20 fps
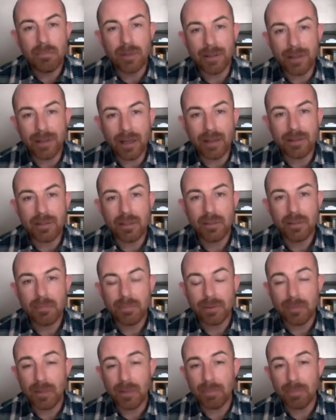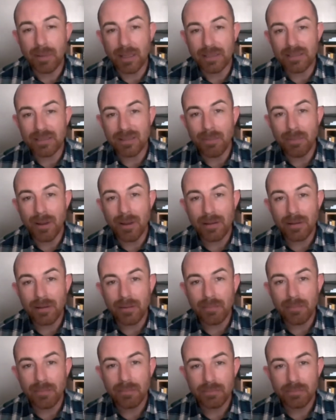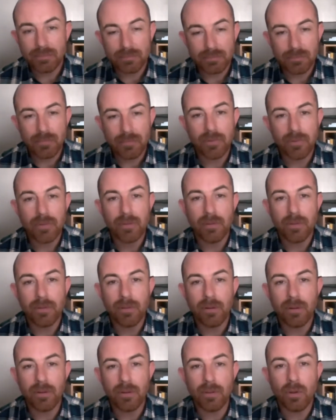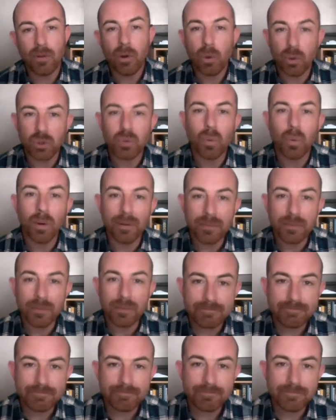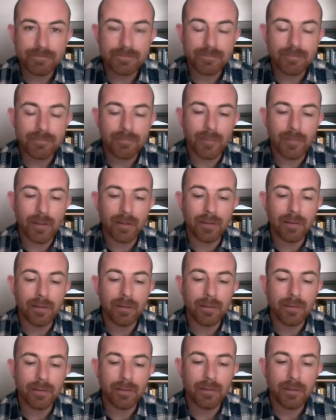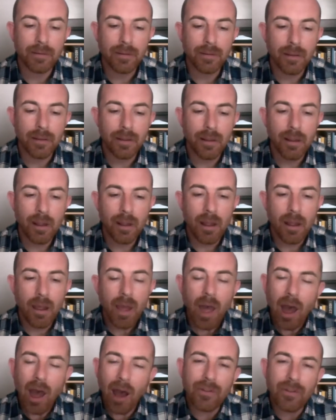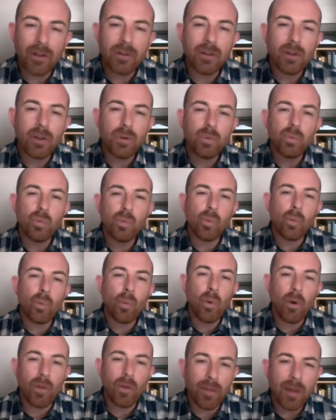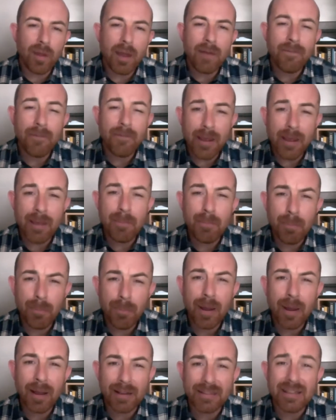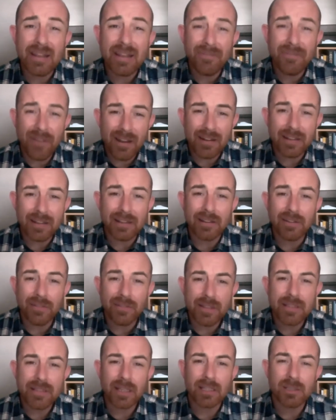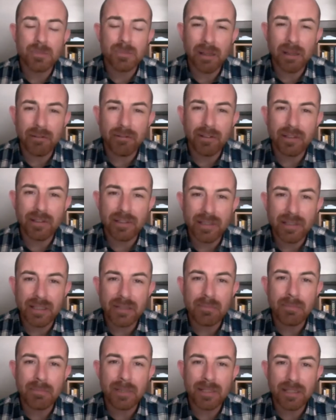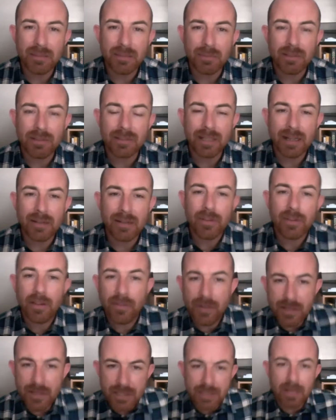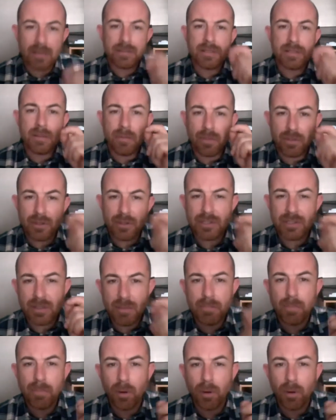My dad had placed a bet. The horse won. I don't know what impact, if any, this experience did, meeting my dad. The